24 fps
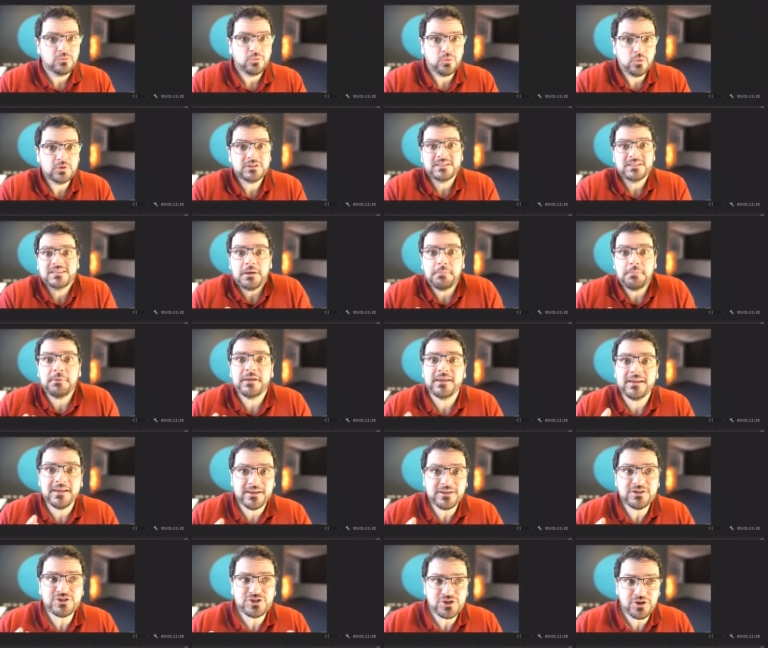What tip are you
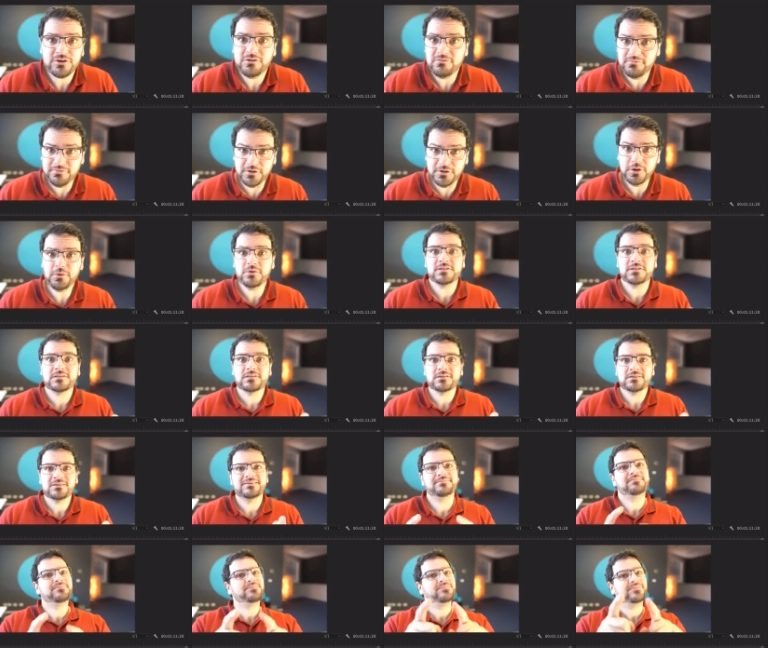going to show your viewers?
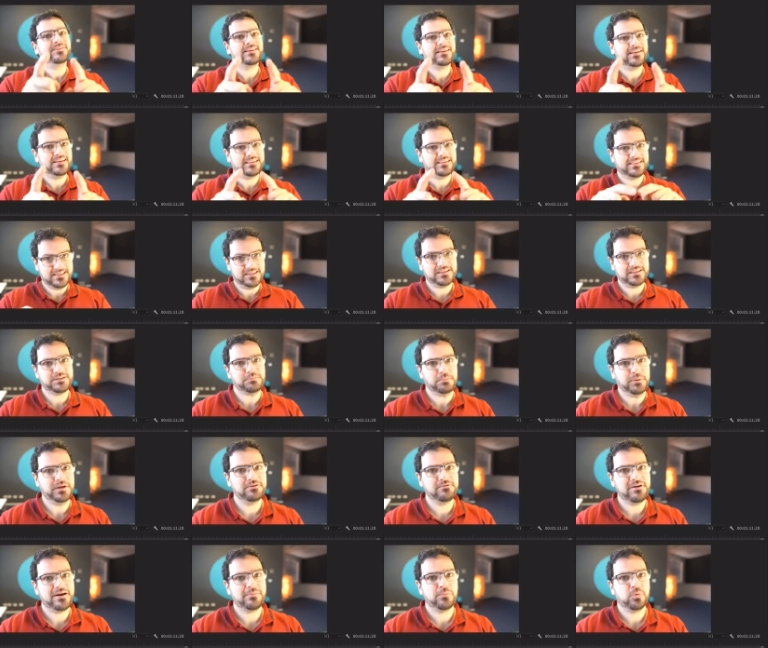Is it the
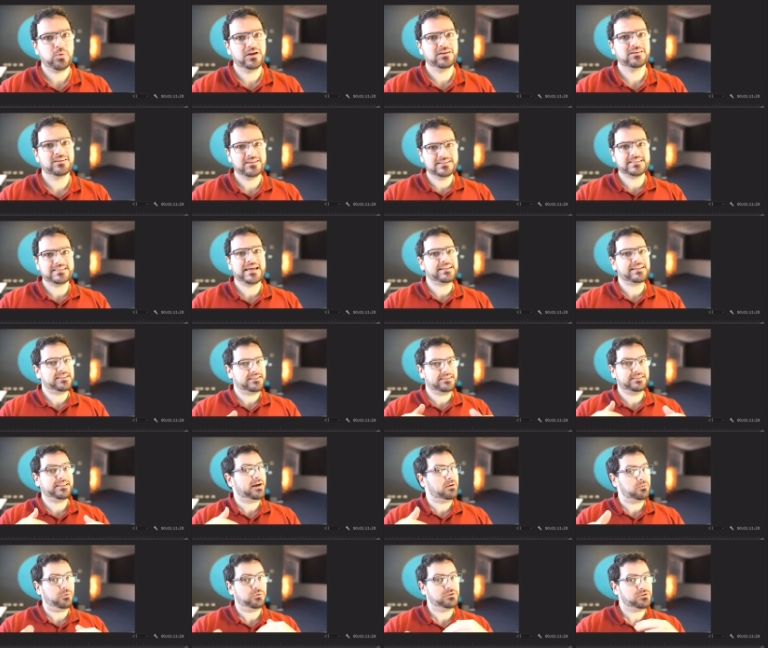speed ramp one? Because
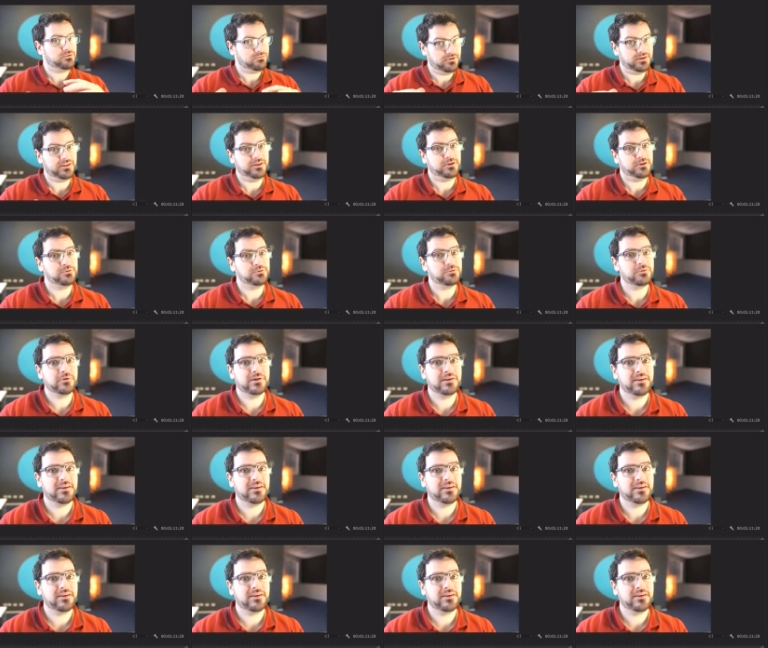that was a really good one.